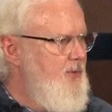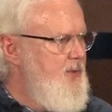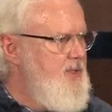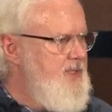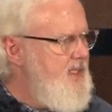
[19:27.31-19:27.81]

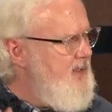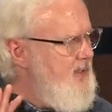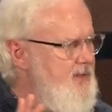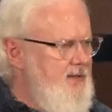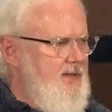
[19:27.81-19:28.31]
When you did it
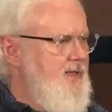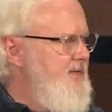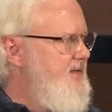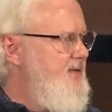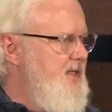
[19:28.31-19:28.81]
unto the
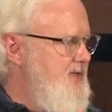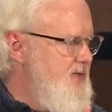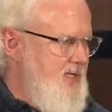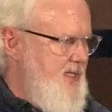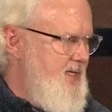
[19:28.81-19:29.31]
least of these,
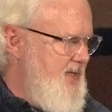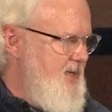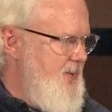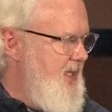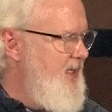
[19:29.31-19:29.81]
you did it
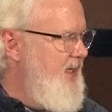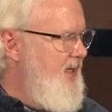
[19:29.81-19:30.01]
unto me.